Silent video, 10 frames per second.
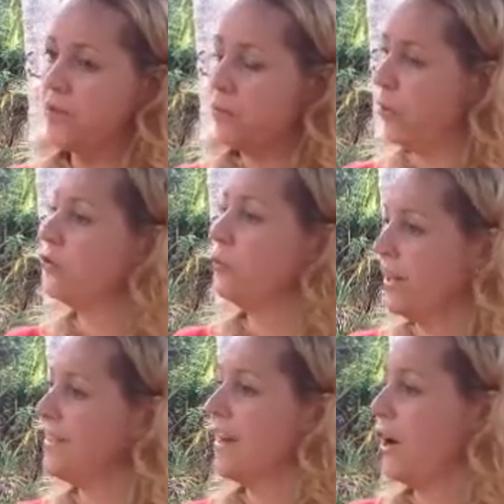the water
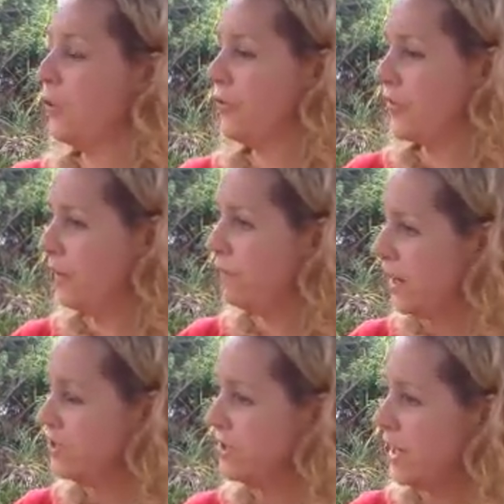went out and the
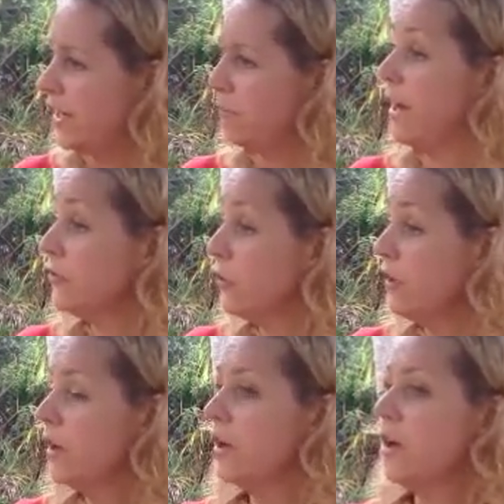infection getting better.
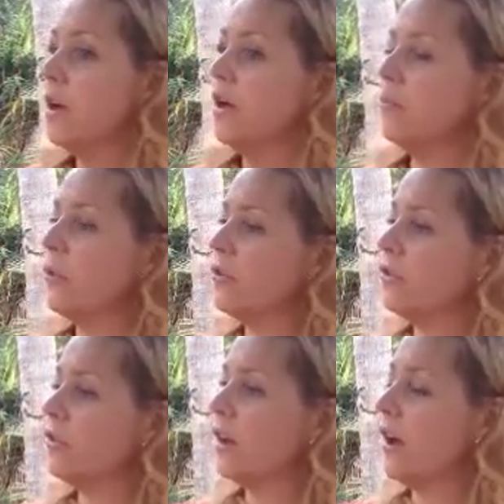But
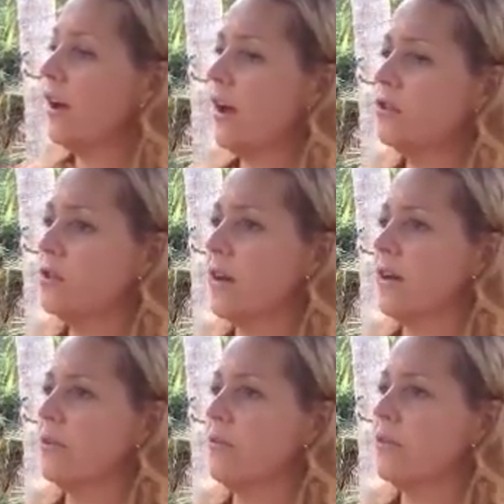I had to
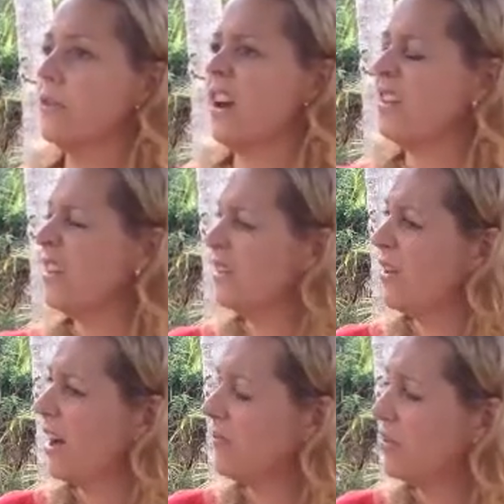tell him, I think
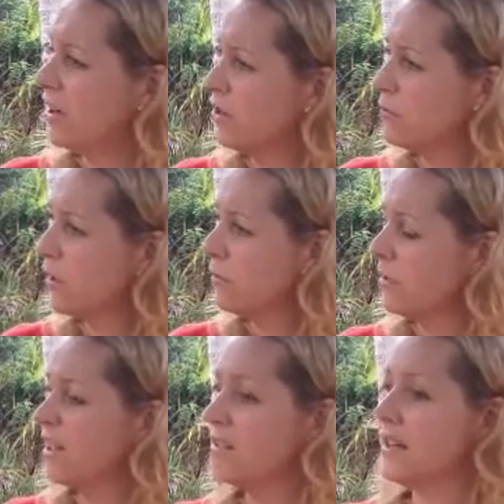we have another
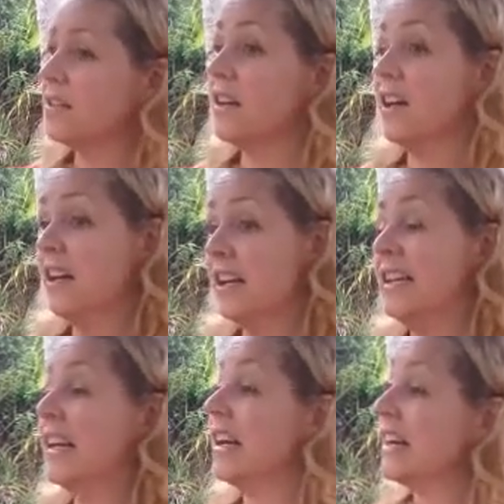problem. He says,
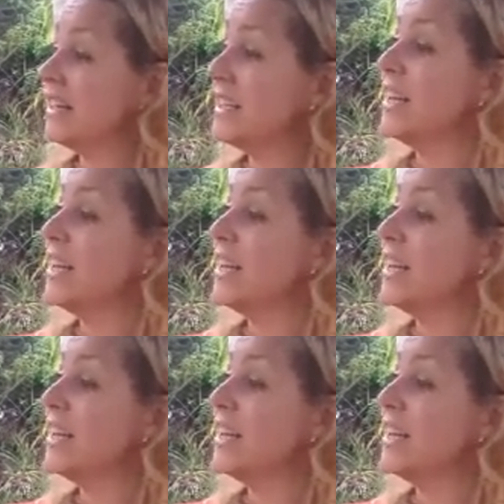yeah,